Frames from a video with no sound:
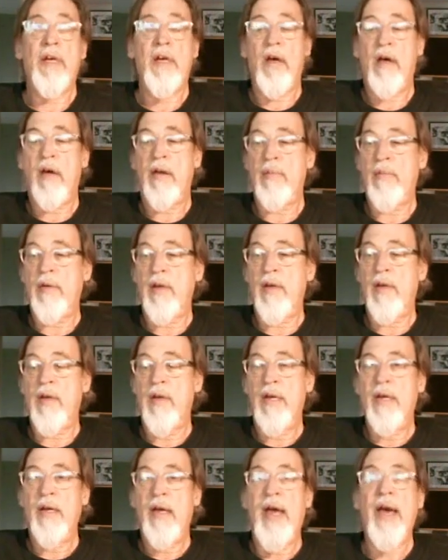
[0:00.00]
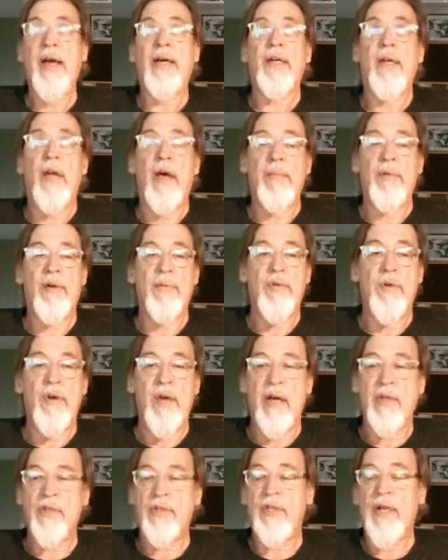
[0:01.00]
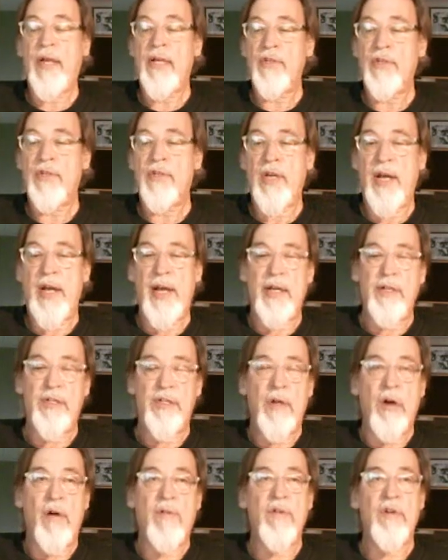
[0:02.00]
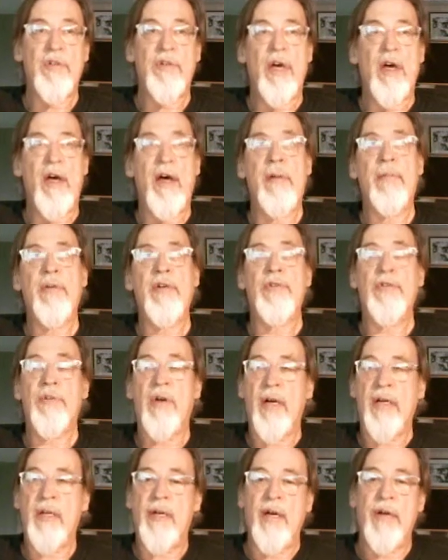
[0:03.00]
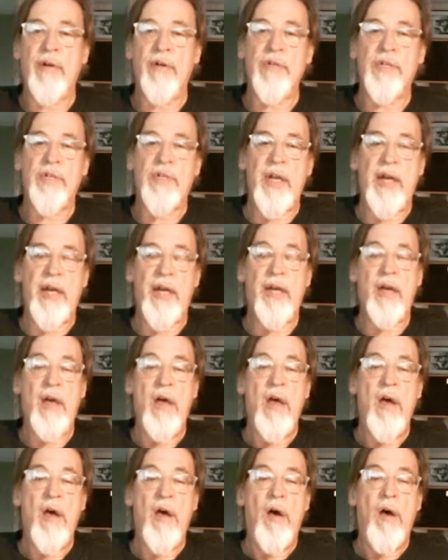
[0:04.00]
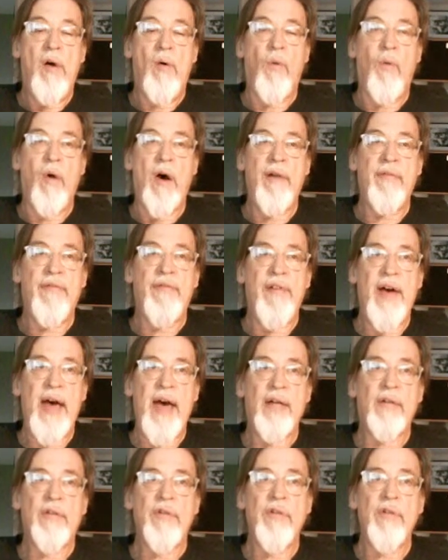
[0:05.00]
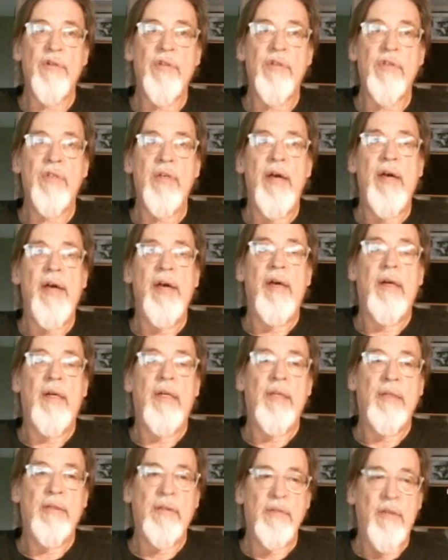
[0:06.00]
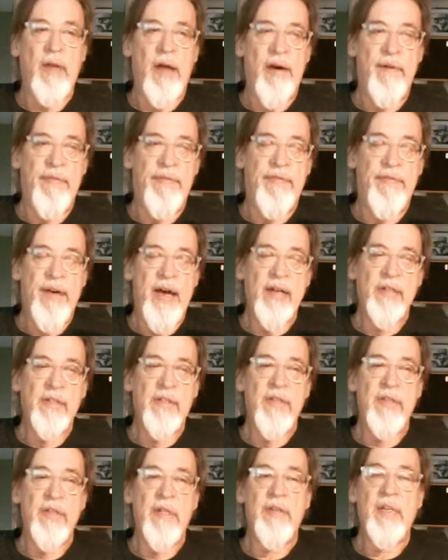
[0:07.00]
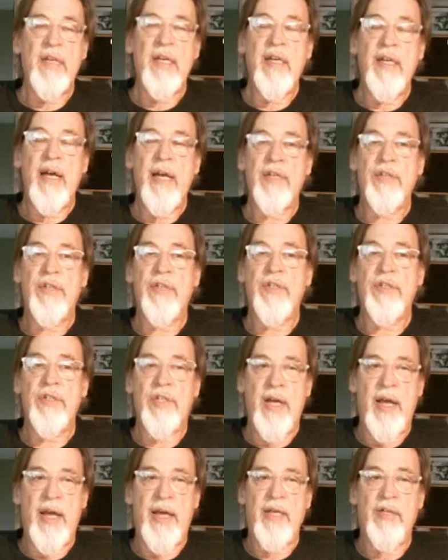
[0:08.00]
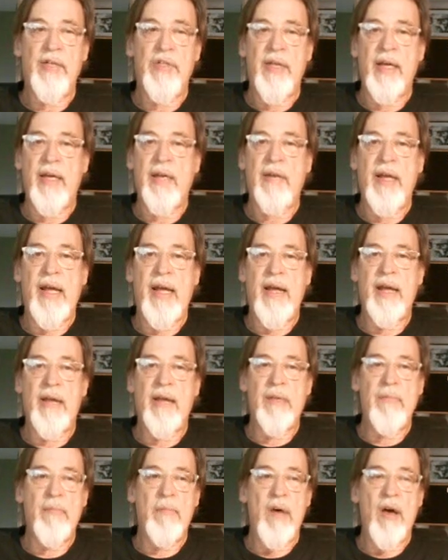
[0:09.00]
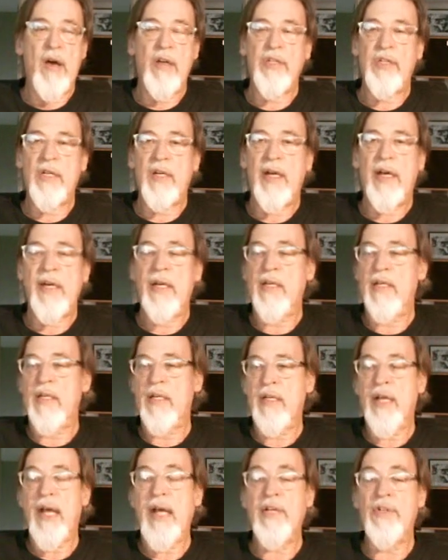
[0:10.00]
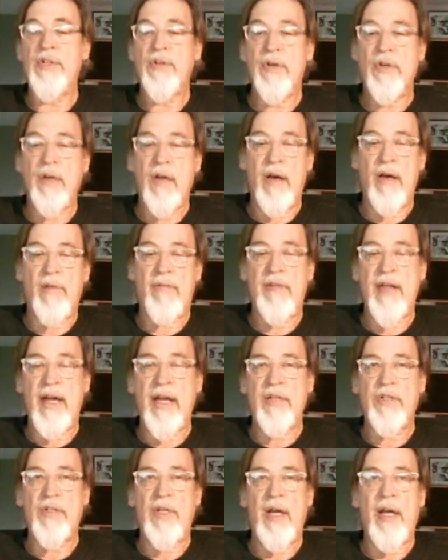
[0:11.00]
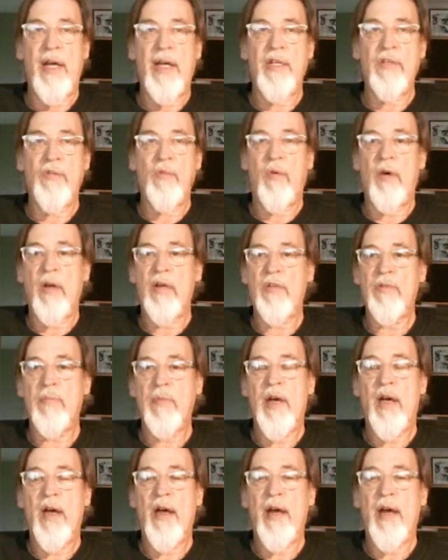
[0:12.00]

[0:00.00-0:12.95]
affected the change and modulated the nature of that change. What is behind it? What is driving social change? For Marx, what is driving history? His answer was it's class conflict.